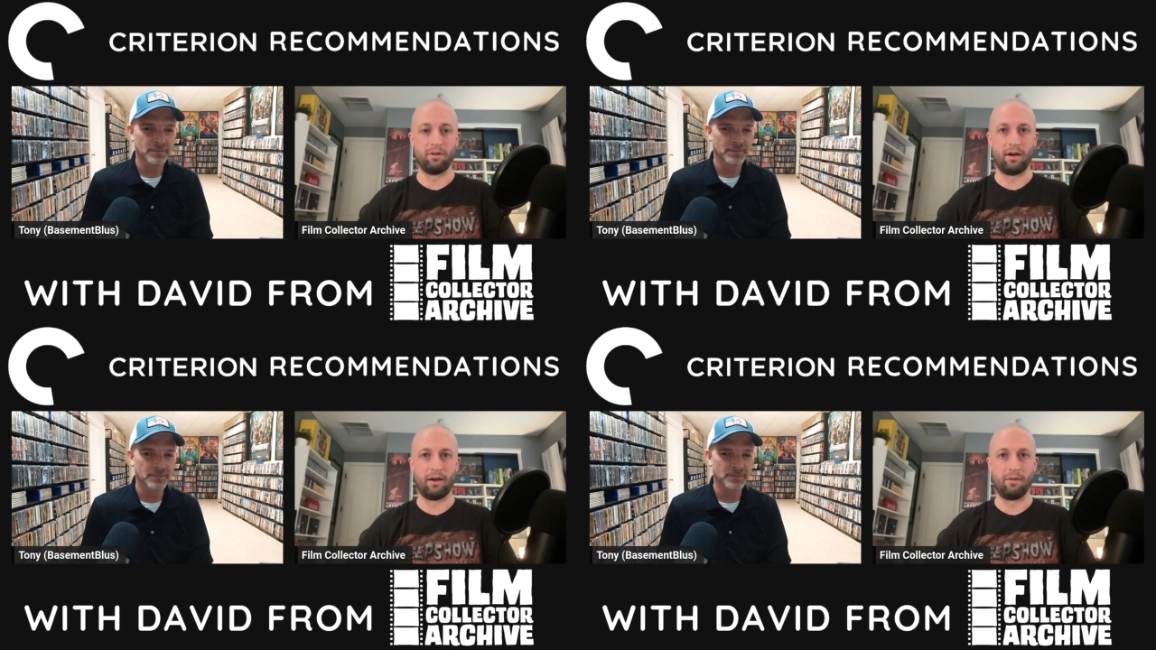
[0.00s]

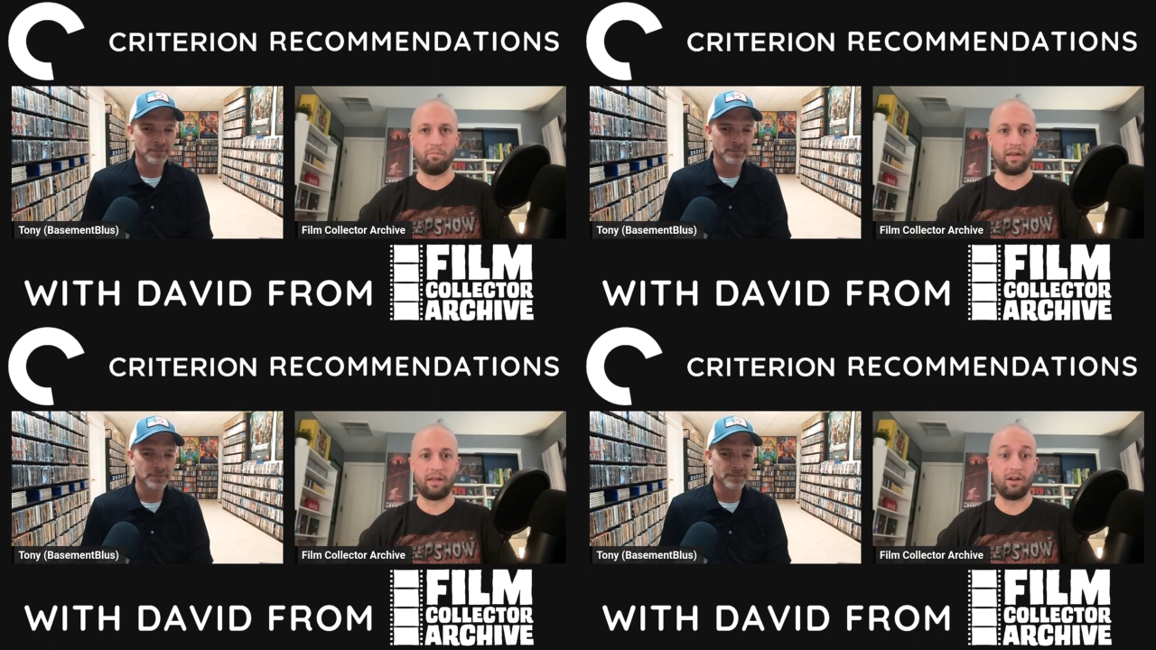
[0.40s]
Speaker 1: uh,
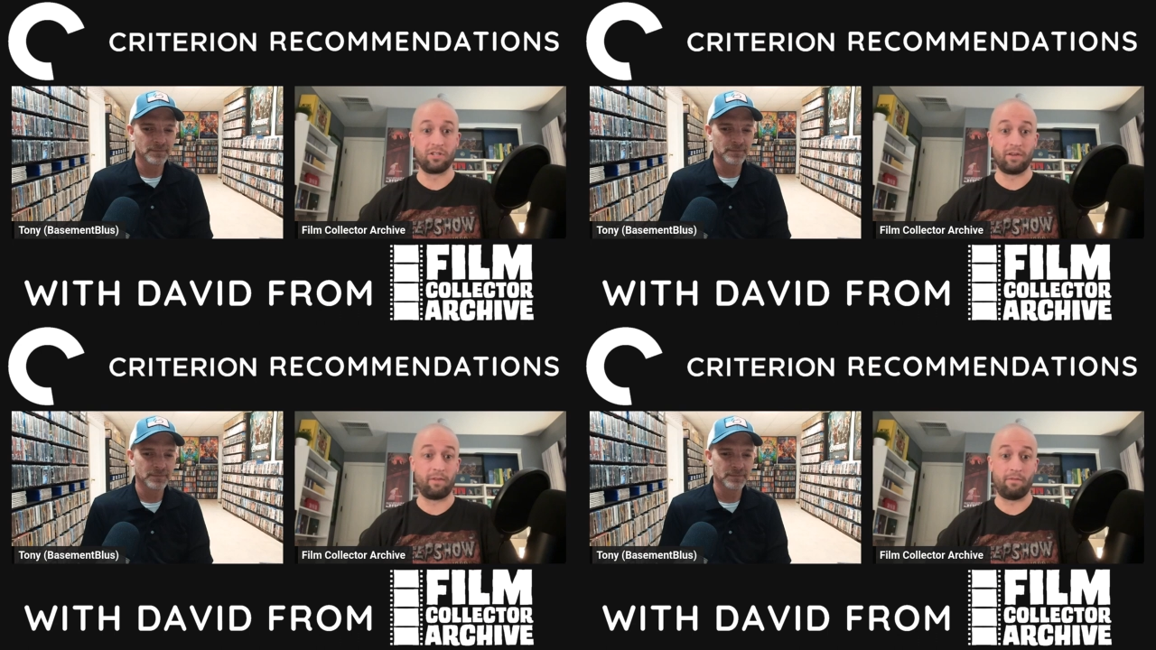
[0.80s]
many
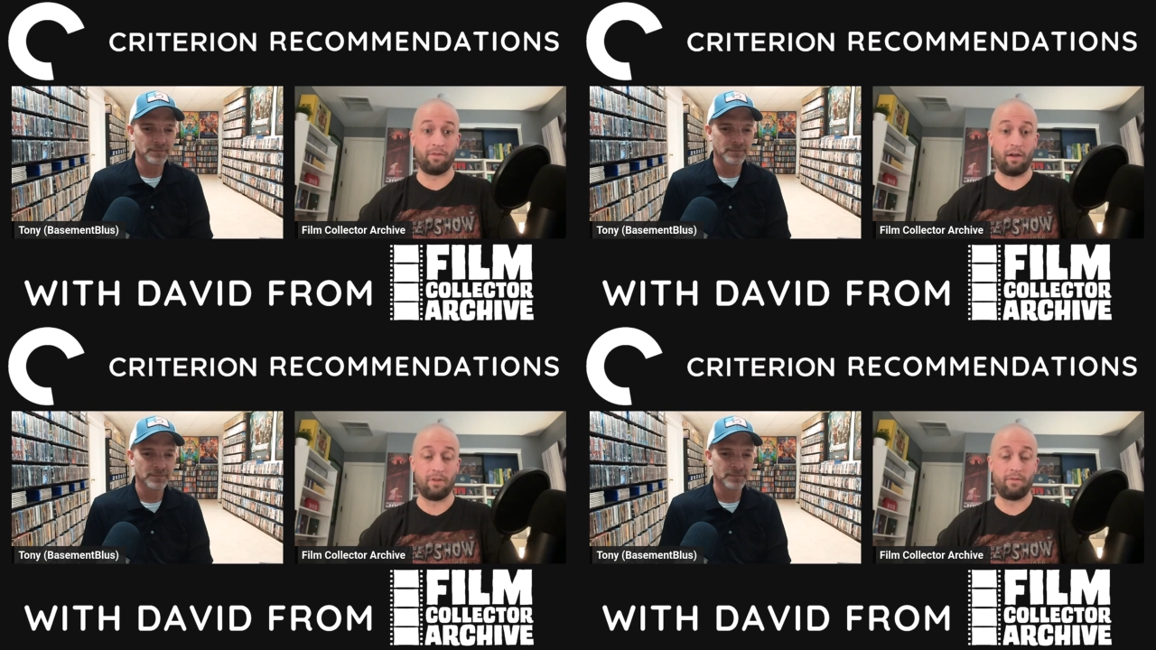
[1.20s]
years. I've, I've,
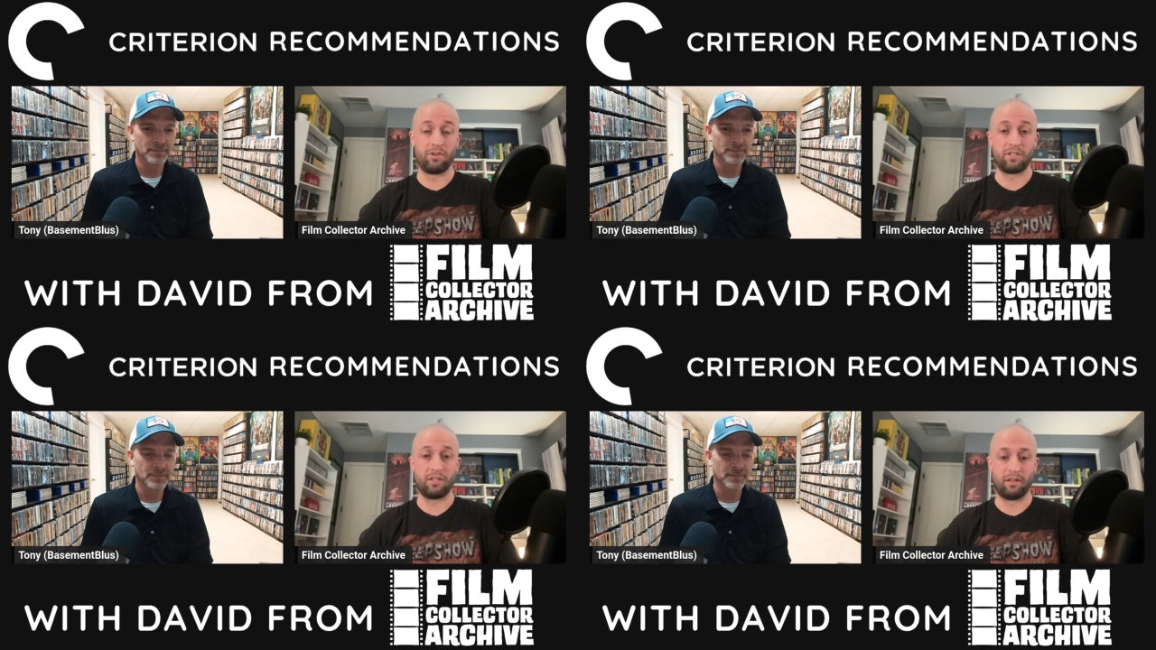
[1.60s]
I've
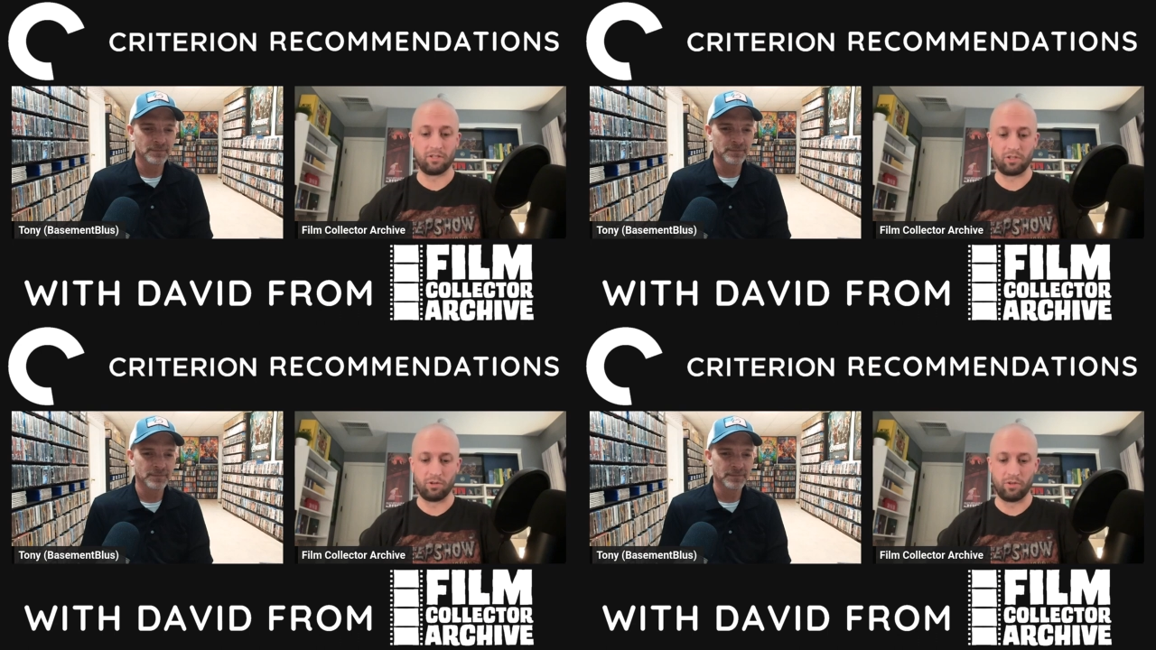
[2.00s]
never seen
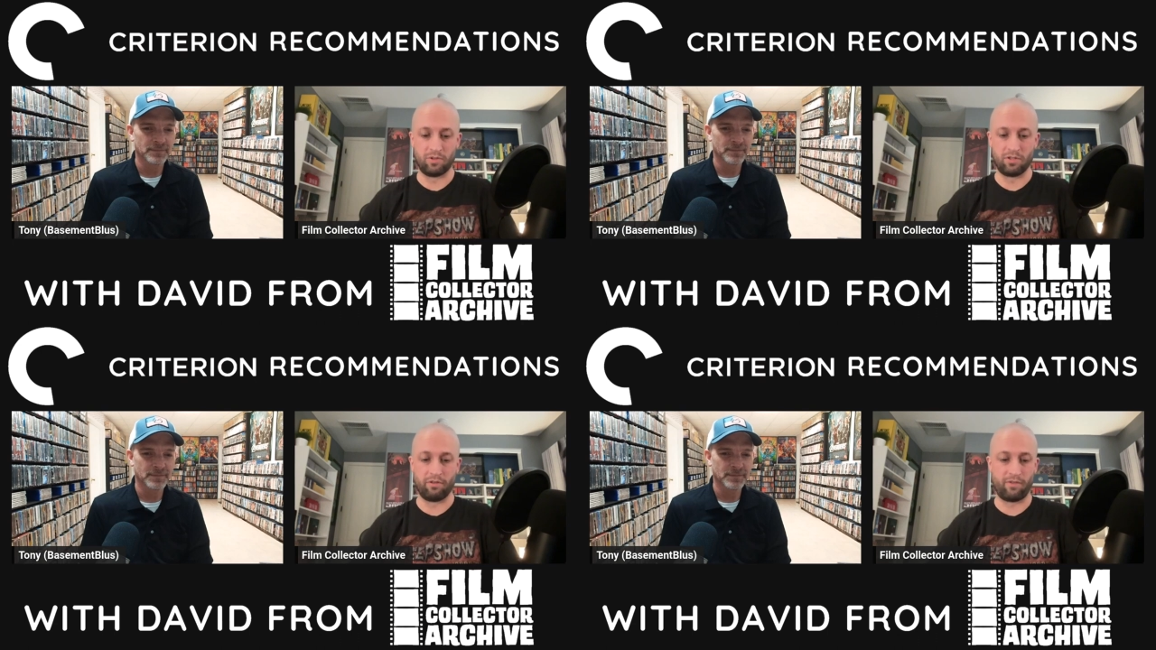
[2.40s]
it. So
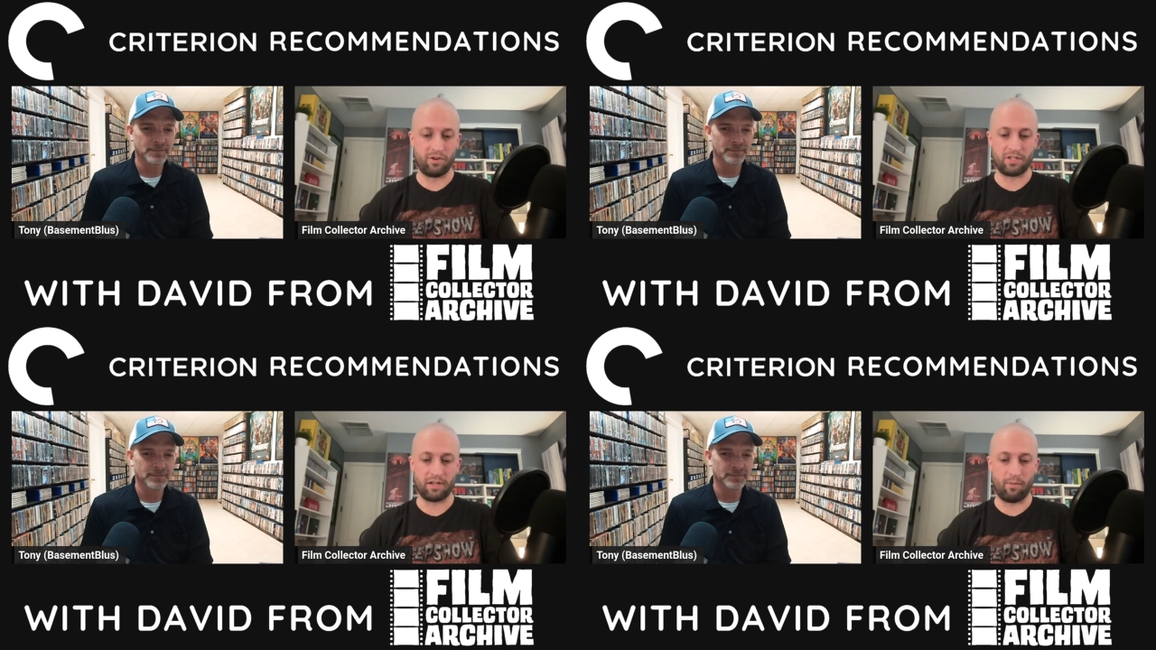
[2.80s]
this is a
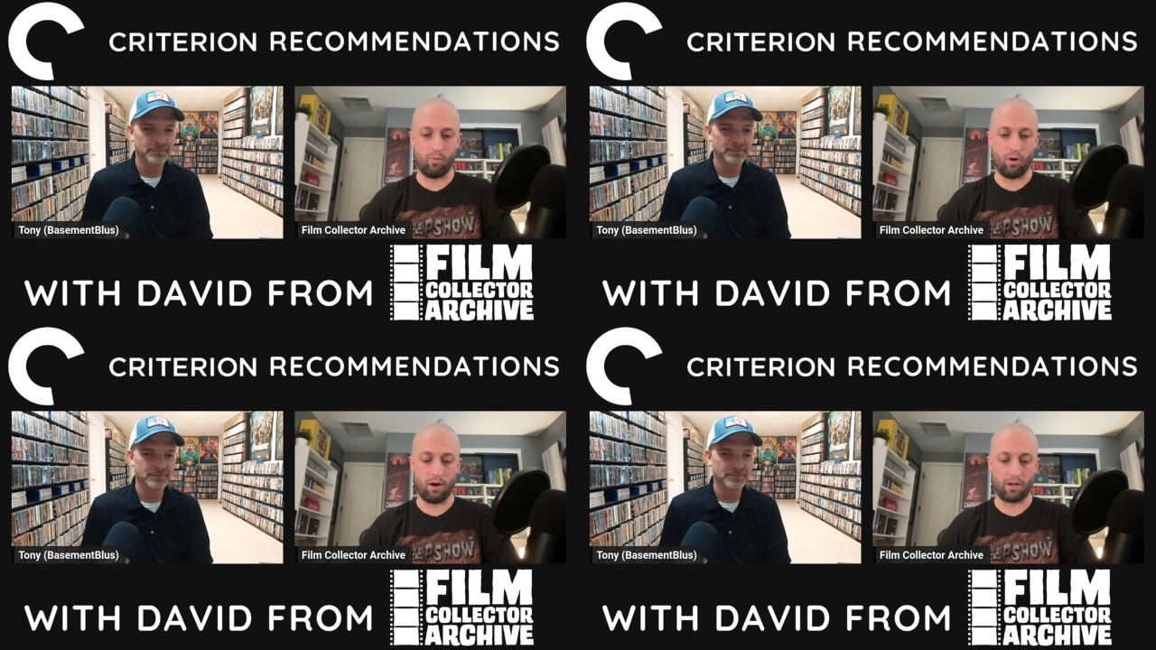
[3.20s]
first-time
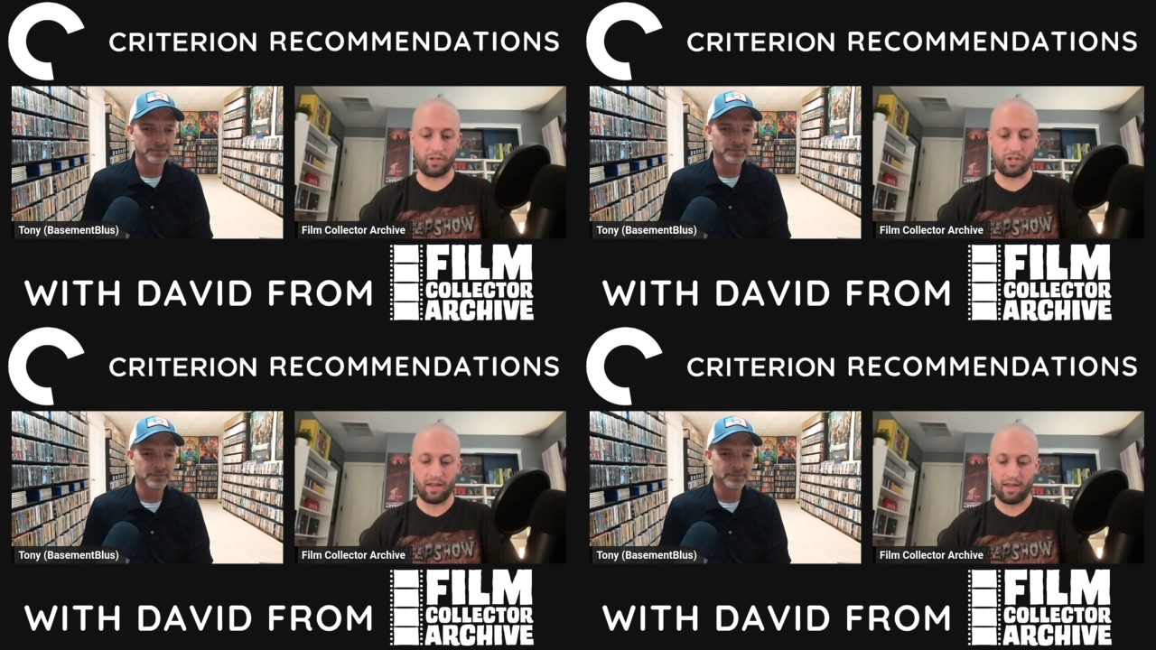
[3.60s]

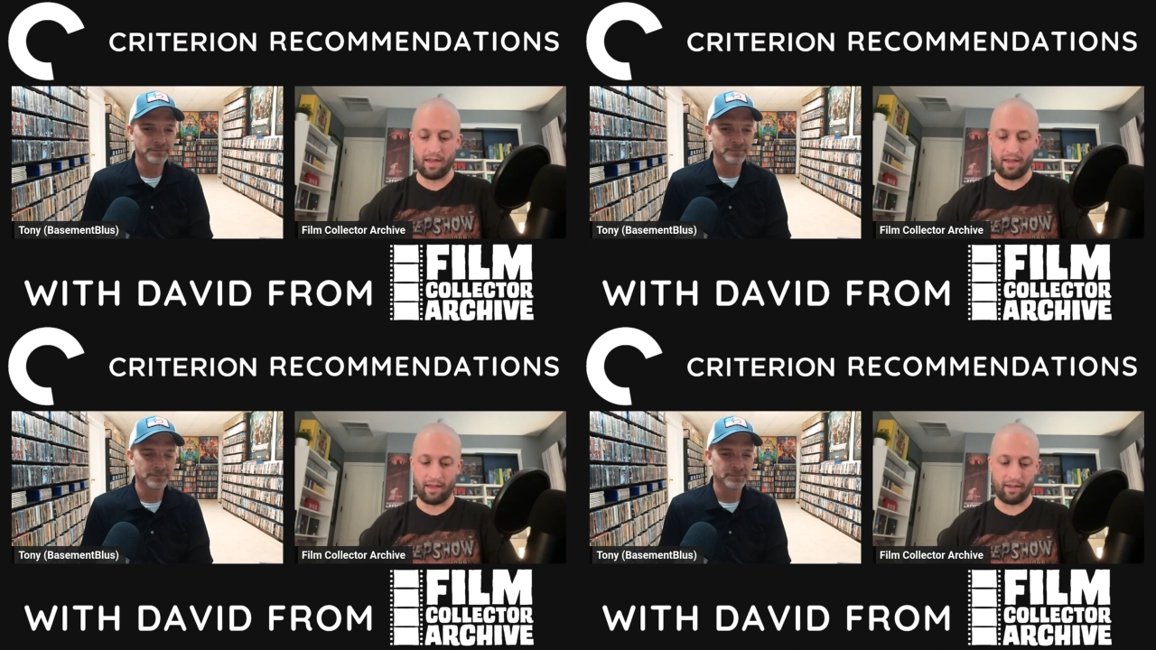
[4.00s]
watch
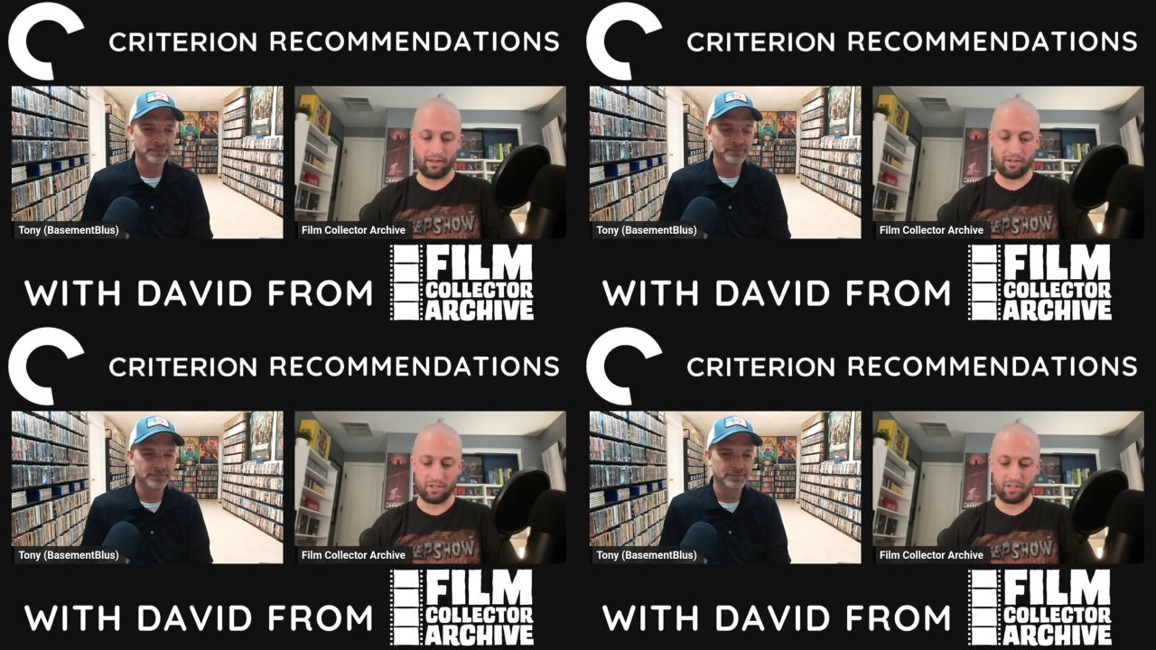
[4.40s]

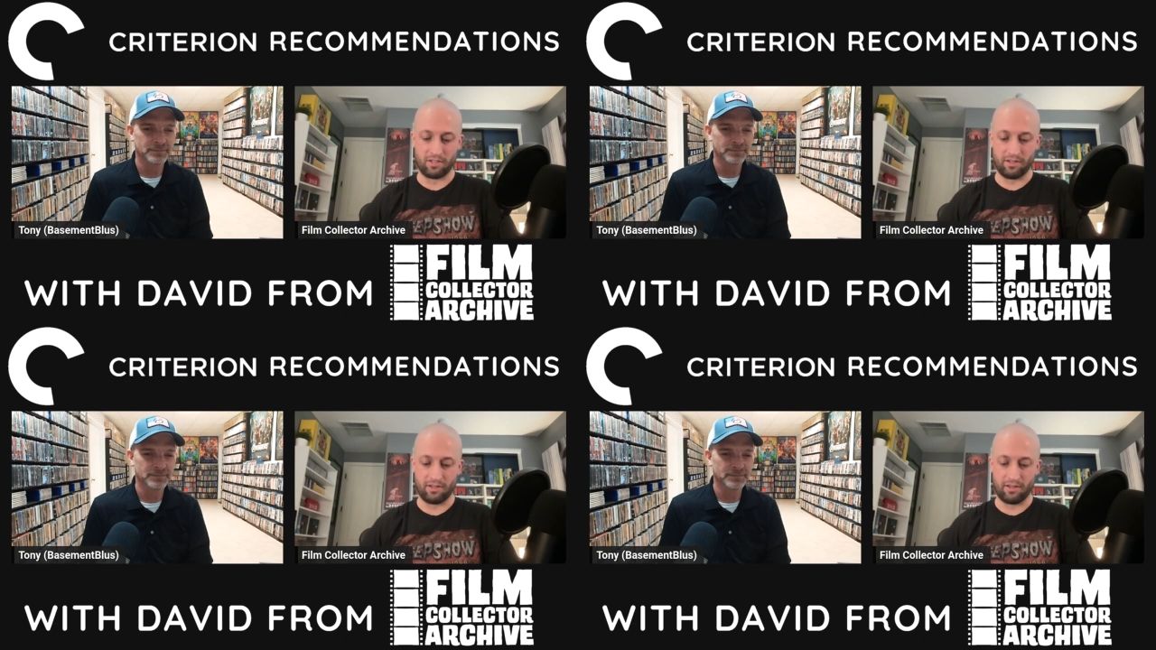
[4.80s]
and just